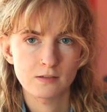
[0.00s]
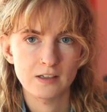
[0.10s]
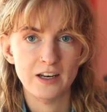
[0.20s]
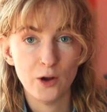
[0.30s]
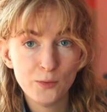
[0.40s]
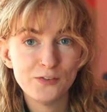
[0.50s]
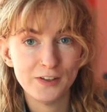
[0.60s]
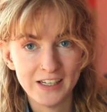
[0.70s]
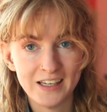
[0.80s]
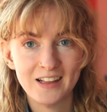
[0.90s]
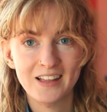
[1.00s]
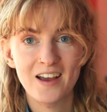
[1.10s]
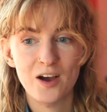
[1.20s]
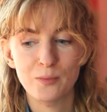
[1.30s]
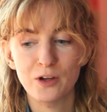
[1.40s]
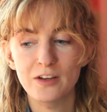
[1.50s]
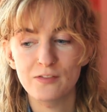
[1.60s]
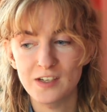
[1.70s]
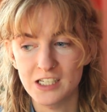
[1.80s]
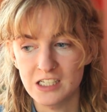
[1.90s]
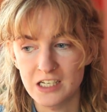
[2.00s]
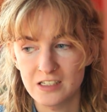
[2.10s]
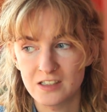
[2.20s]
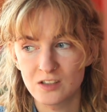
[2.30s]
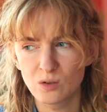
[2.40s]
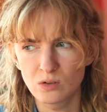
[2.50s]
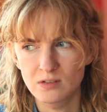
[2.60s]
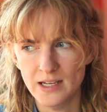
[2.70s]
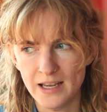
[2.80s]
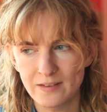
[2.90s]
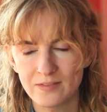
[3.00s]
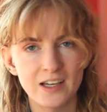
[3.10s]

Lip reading: and hopefully I'm gonna finish it all today.